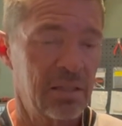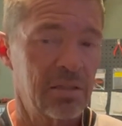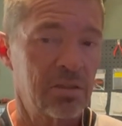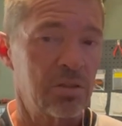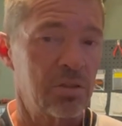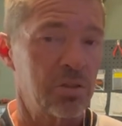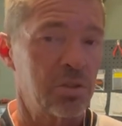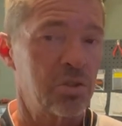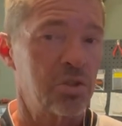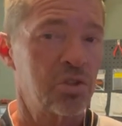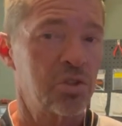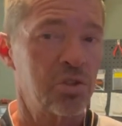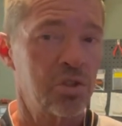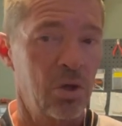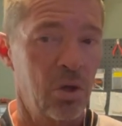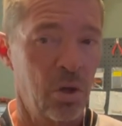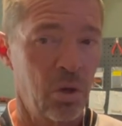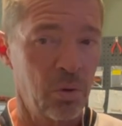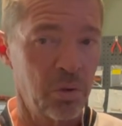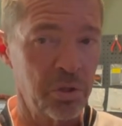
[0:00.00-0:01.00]
to
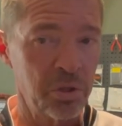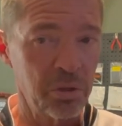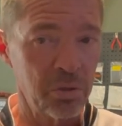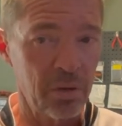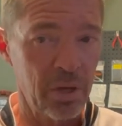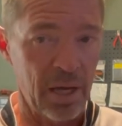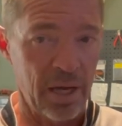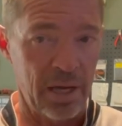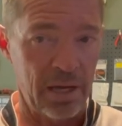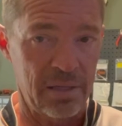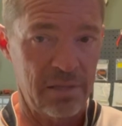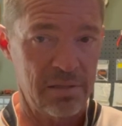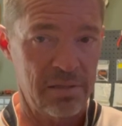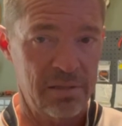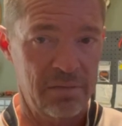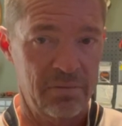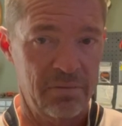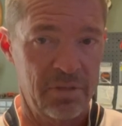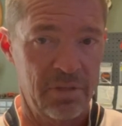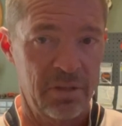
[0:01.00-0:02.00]
show you guys
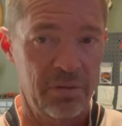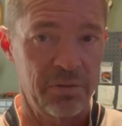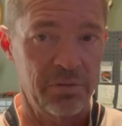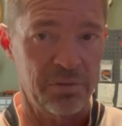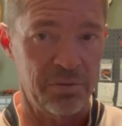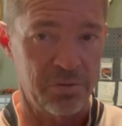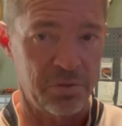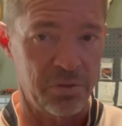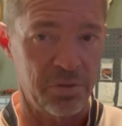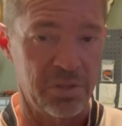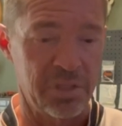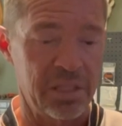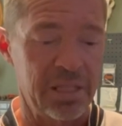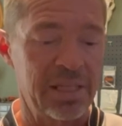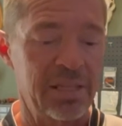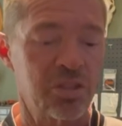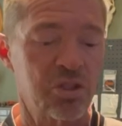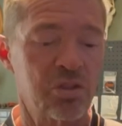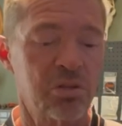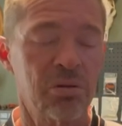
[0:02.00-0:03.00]
the
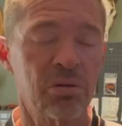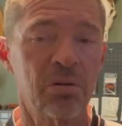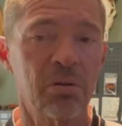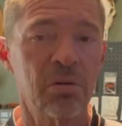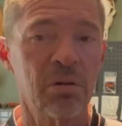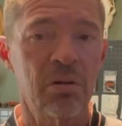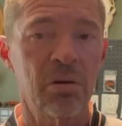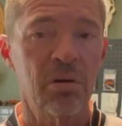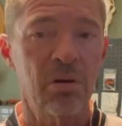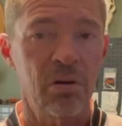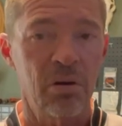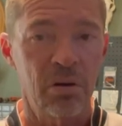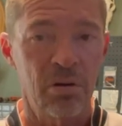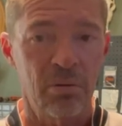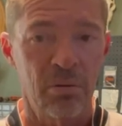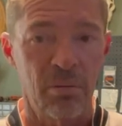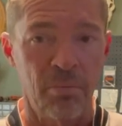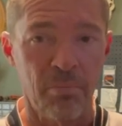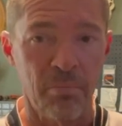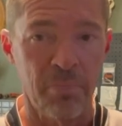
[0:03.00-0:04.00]
traditional
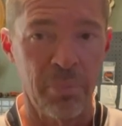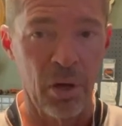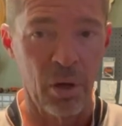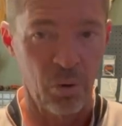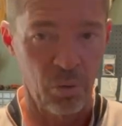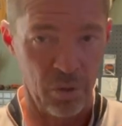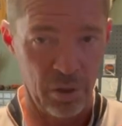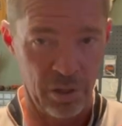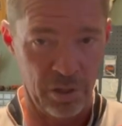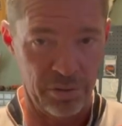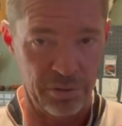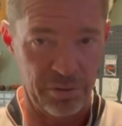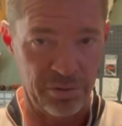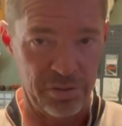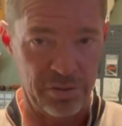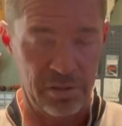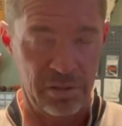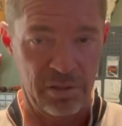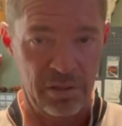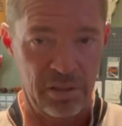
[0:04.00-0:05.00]
bow
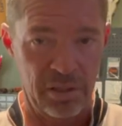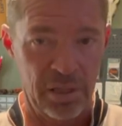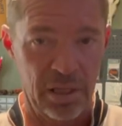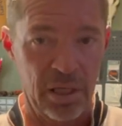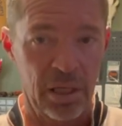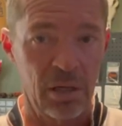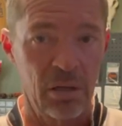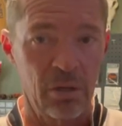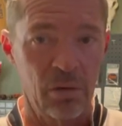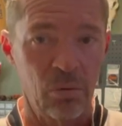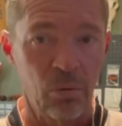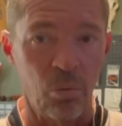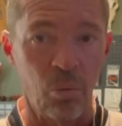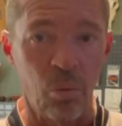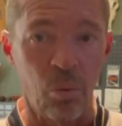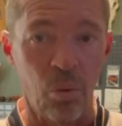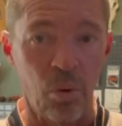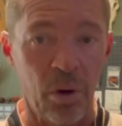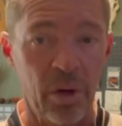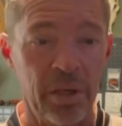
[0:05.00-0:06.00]
hunters,
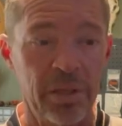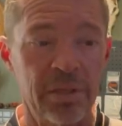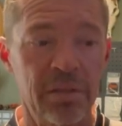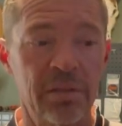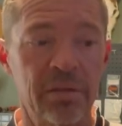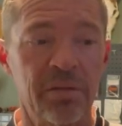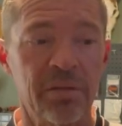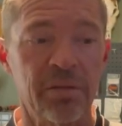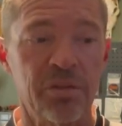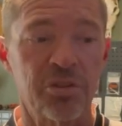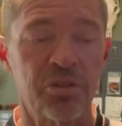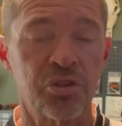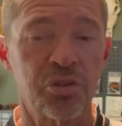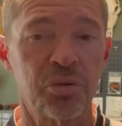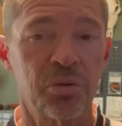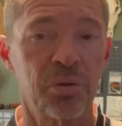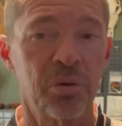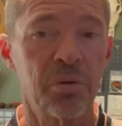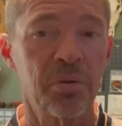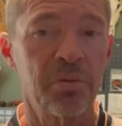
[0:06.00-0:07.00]
what the
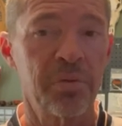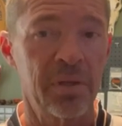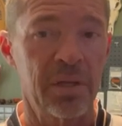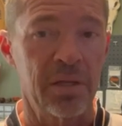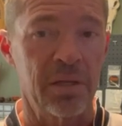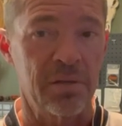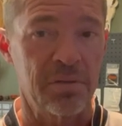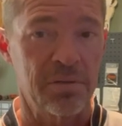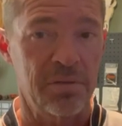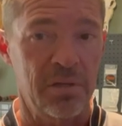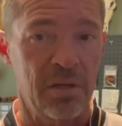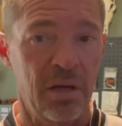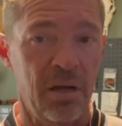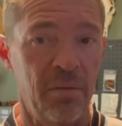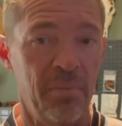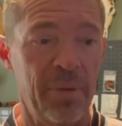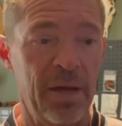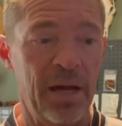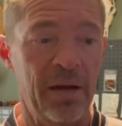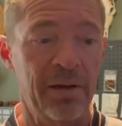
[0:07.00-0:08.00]
truth is
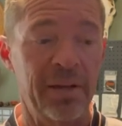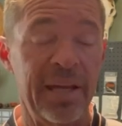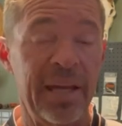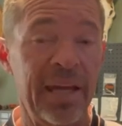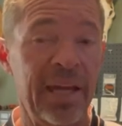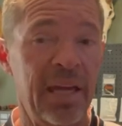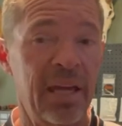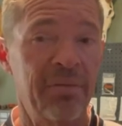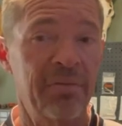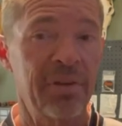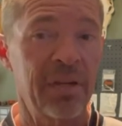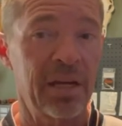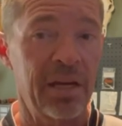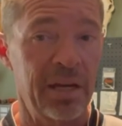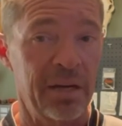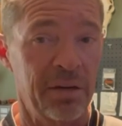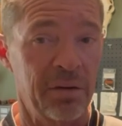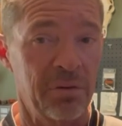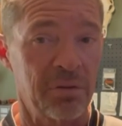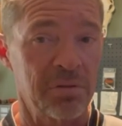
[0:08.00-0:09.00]
about heavy
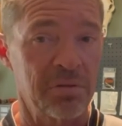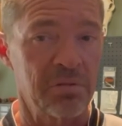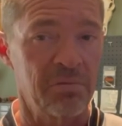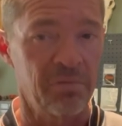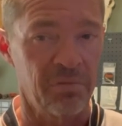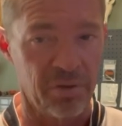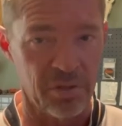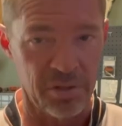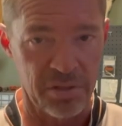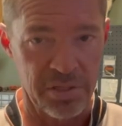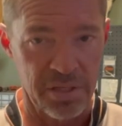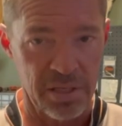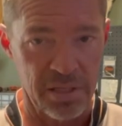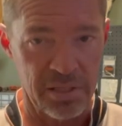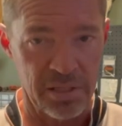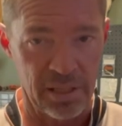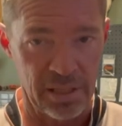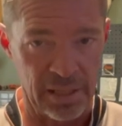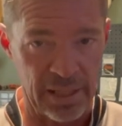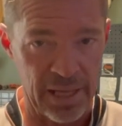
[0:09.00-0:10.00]
arrows
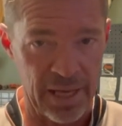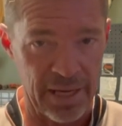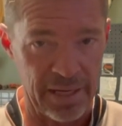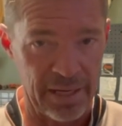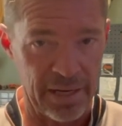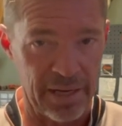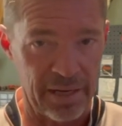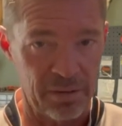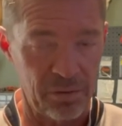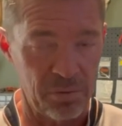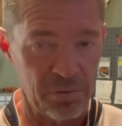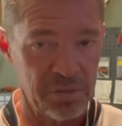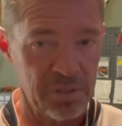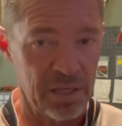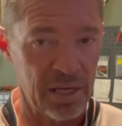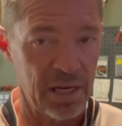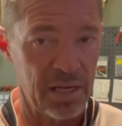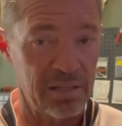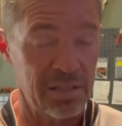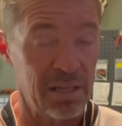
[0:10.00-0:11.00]
versus light arrows,
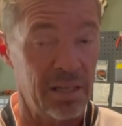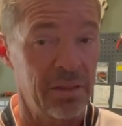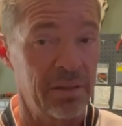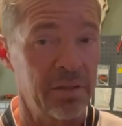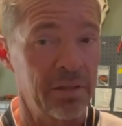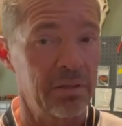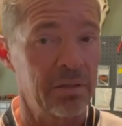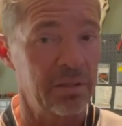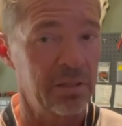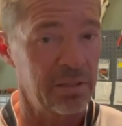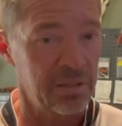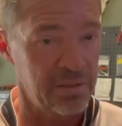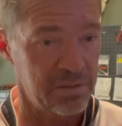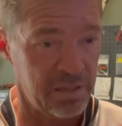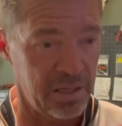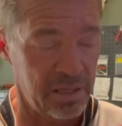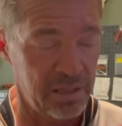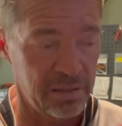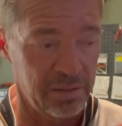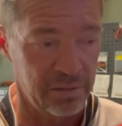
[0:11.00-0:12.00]
guys, and there is
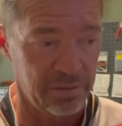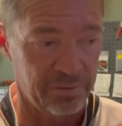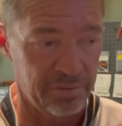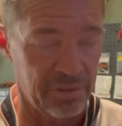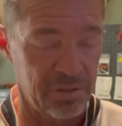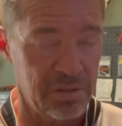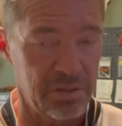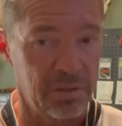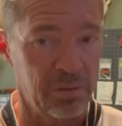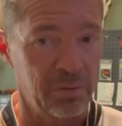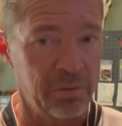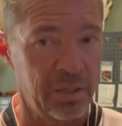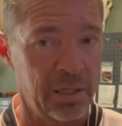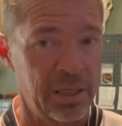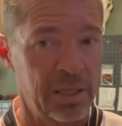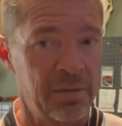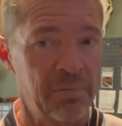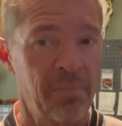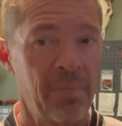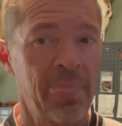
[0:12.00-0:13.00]
a difference,
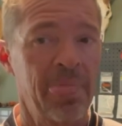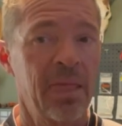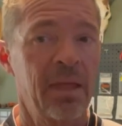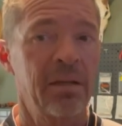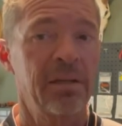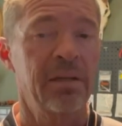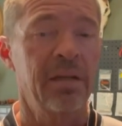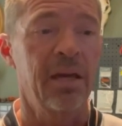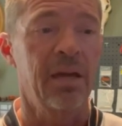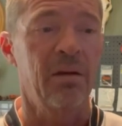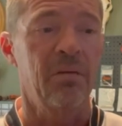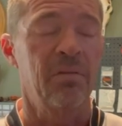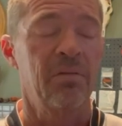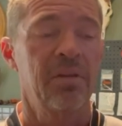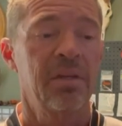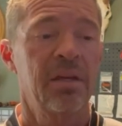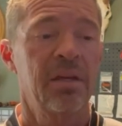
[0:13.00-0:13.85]
okay? Now,